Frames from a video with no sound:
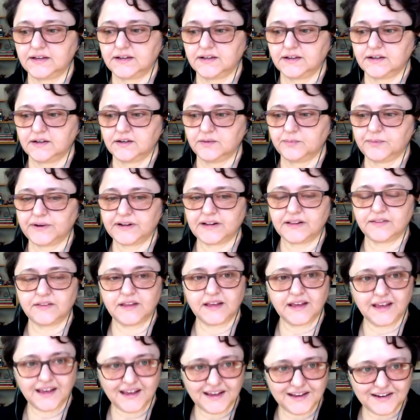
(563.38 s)
But in the
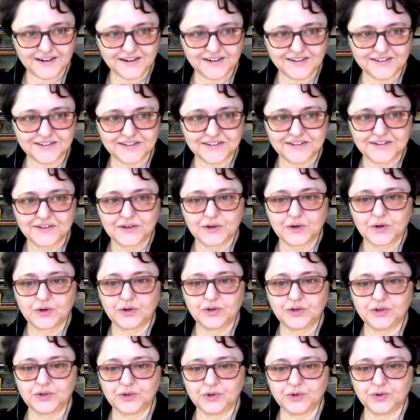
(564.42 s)
end,
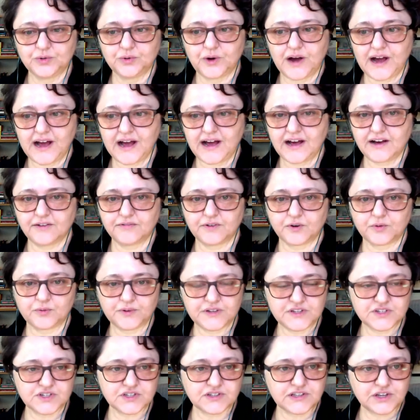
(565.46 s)
you have a
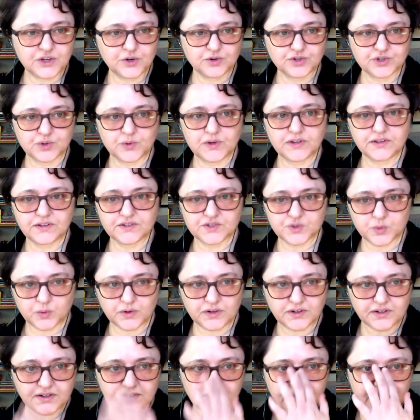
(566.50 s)
reason that you're doing this
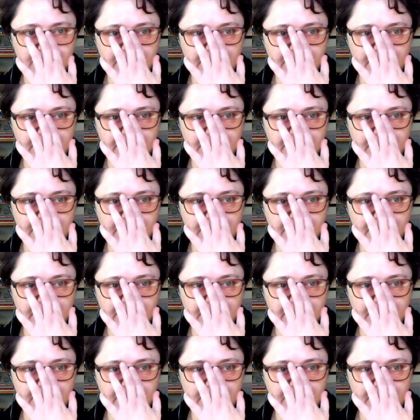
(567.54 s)
work,